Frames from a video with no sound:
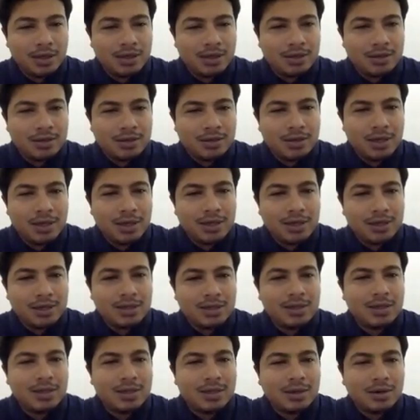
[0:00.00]
So that
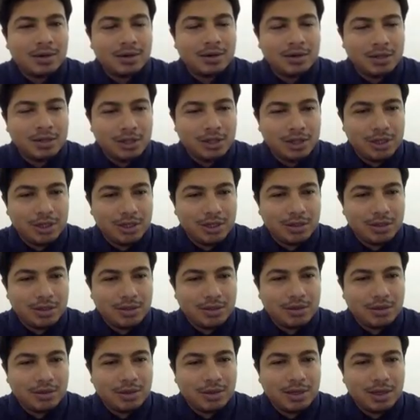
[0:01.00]
is the condition.
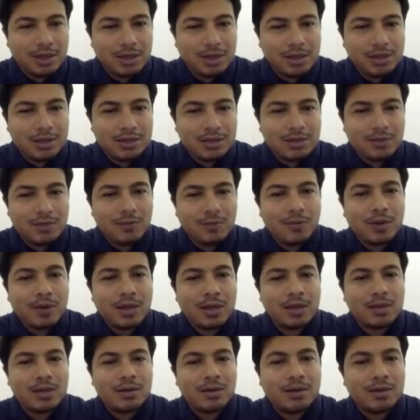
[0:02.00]
So that is
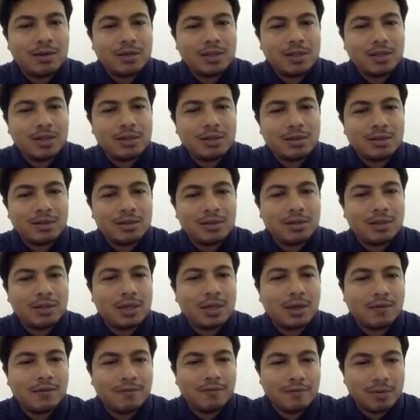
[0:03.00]
where conditionals
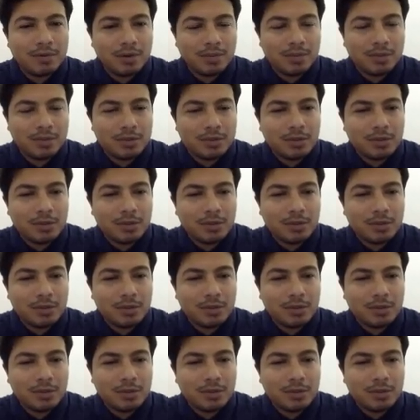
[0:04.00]
come from.